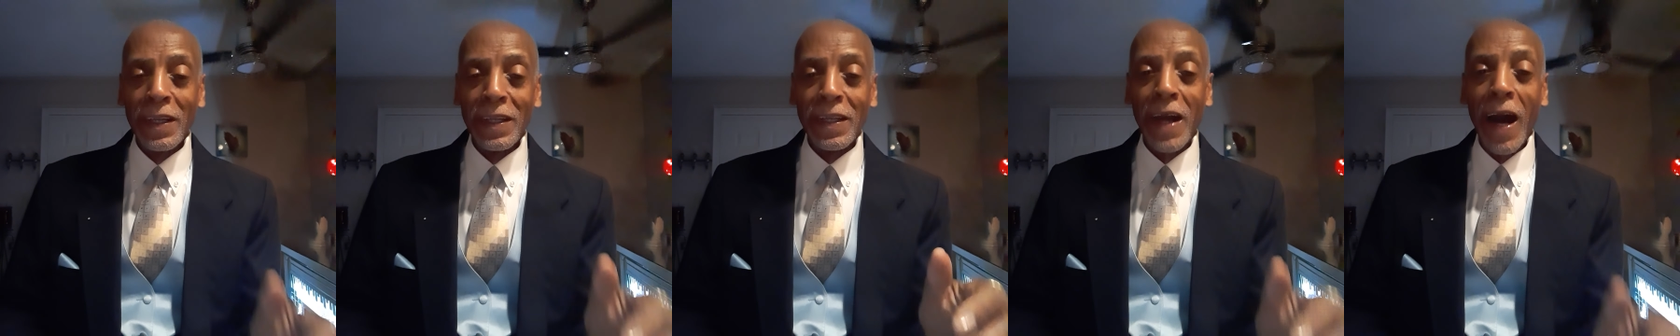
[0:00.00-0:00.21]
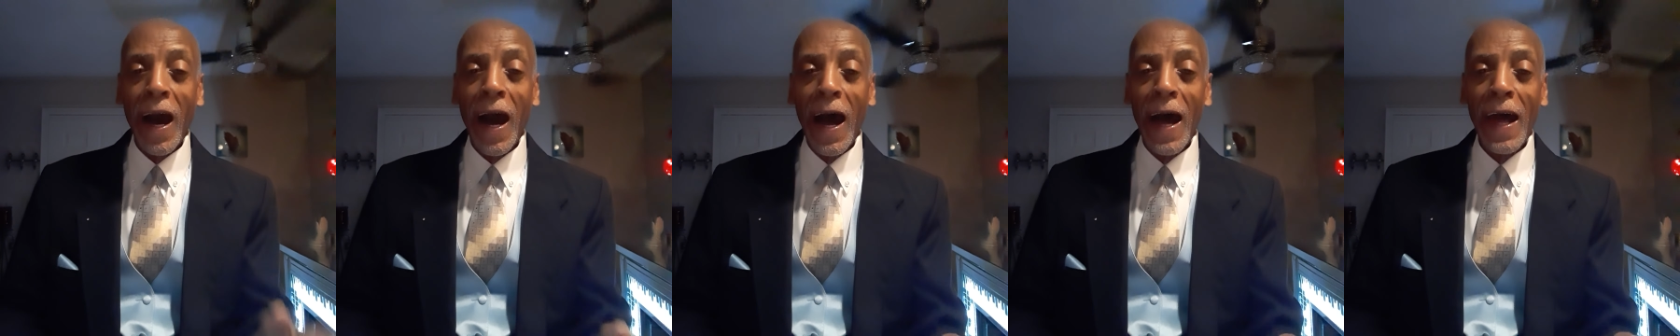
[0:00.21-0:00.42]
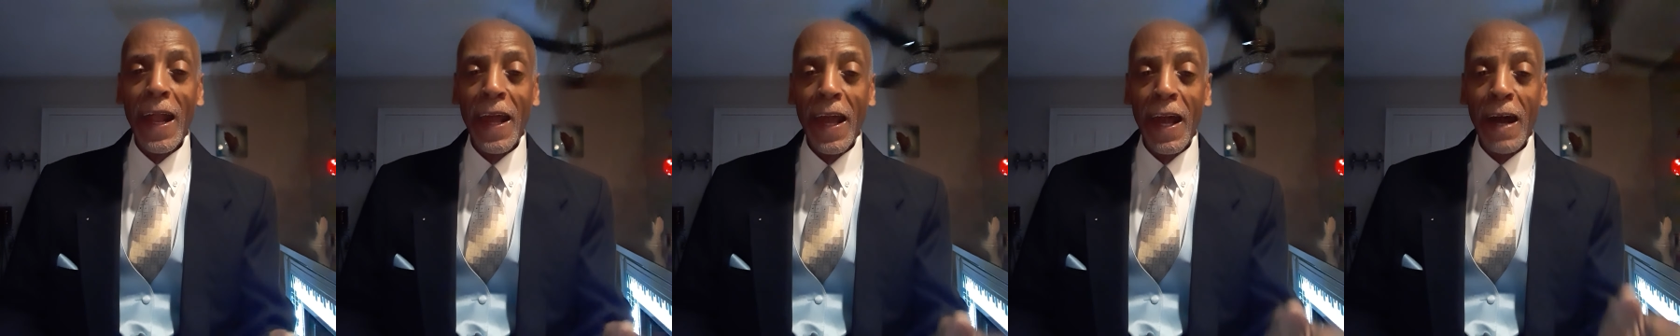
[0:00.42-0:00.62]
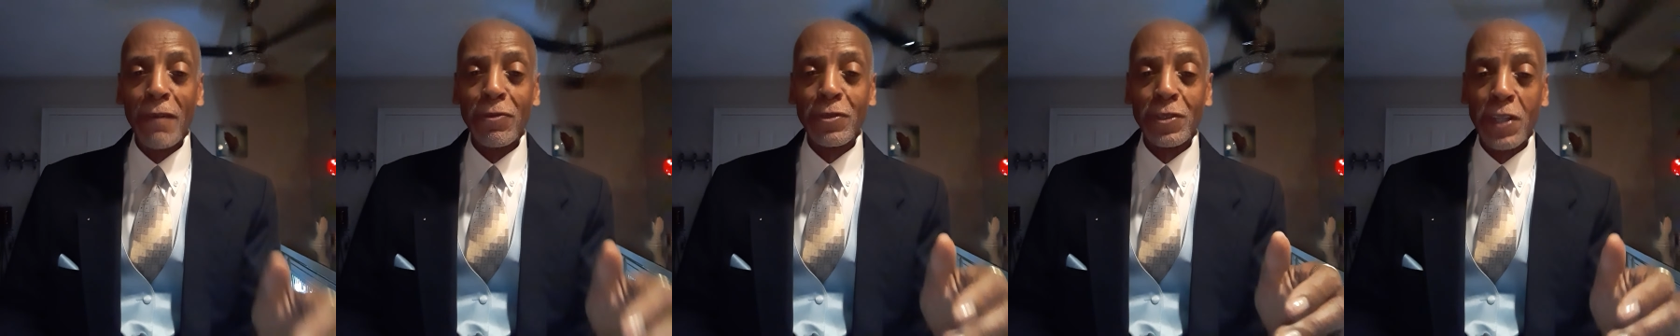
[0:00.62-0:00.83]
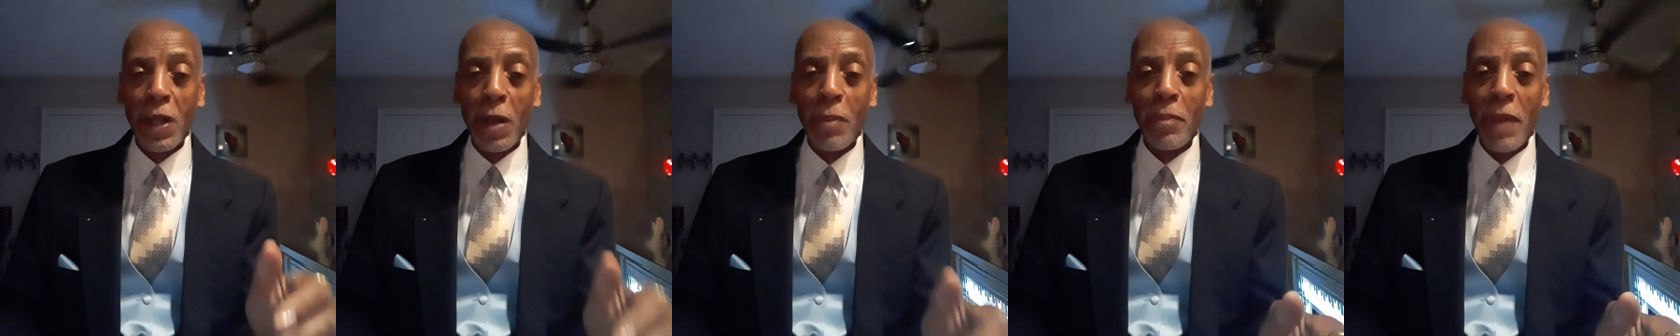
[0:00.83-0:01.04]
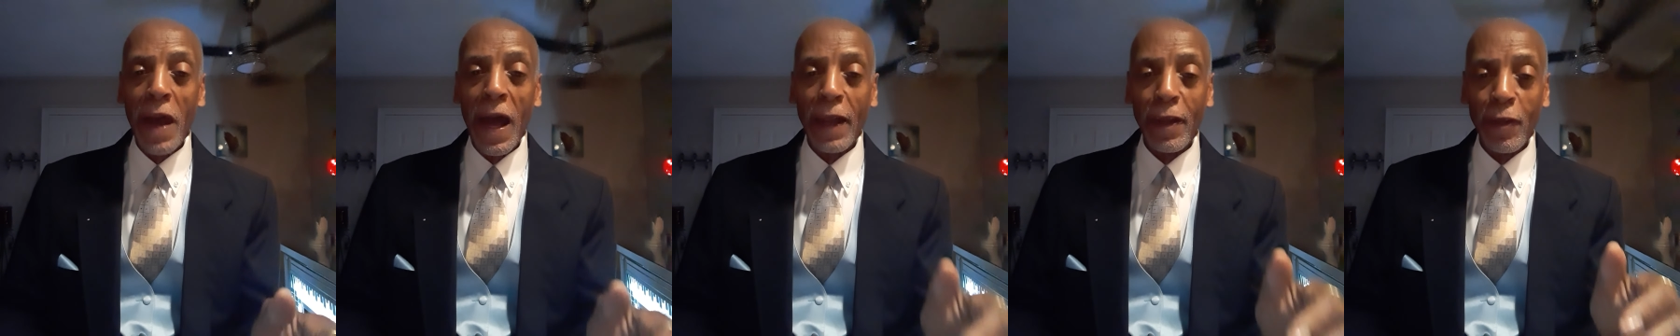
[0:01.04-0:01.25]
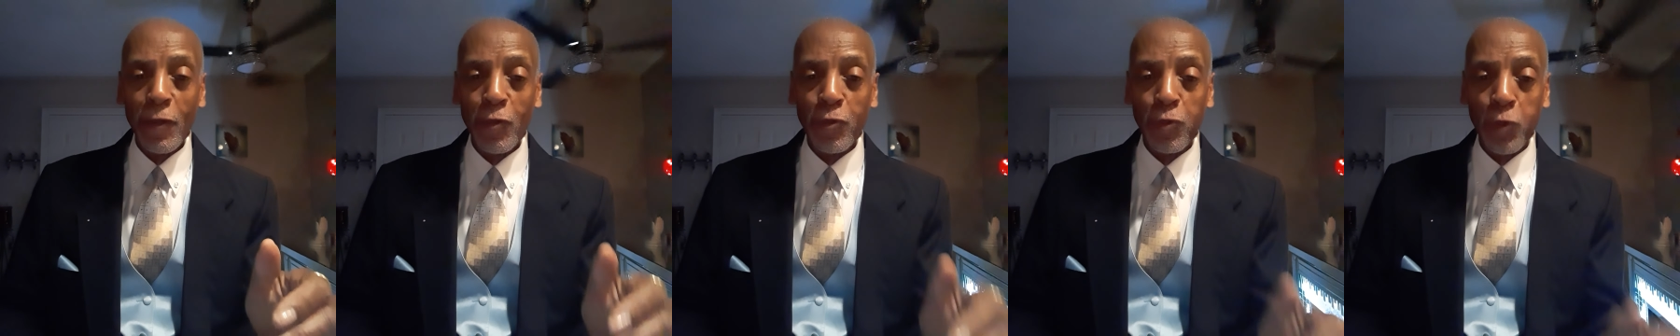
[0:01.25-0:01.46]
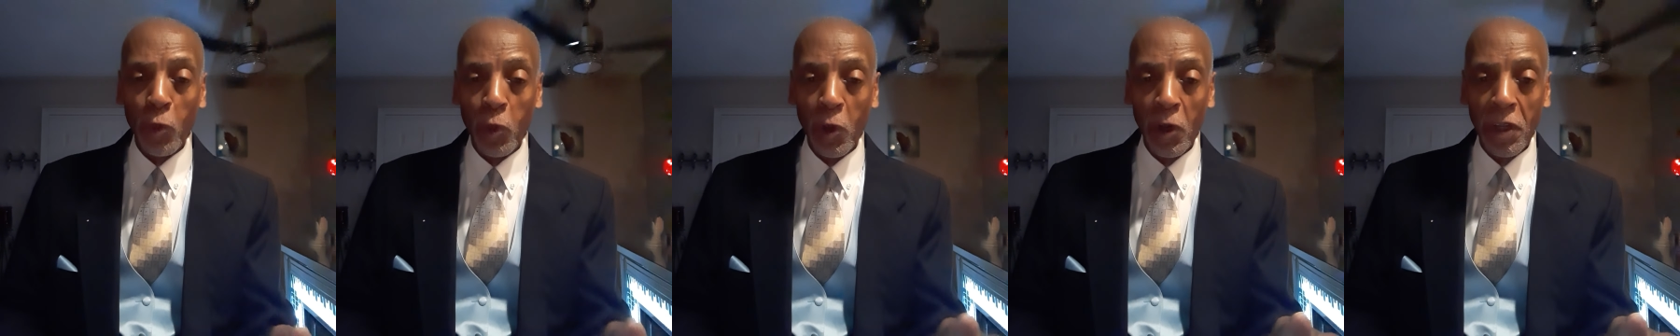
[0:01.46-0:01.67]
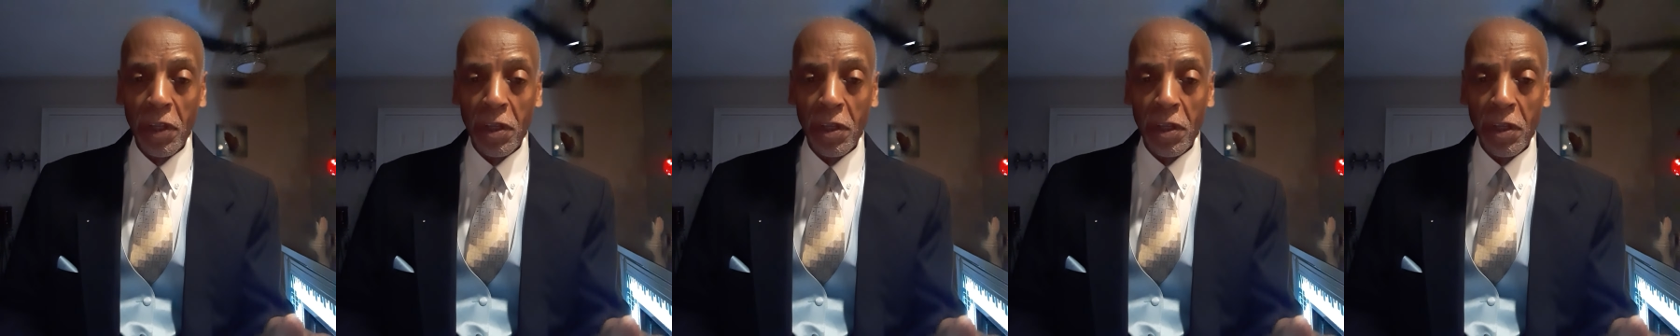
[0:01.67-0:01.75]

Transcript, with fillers: God have somebody for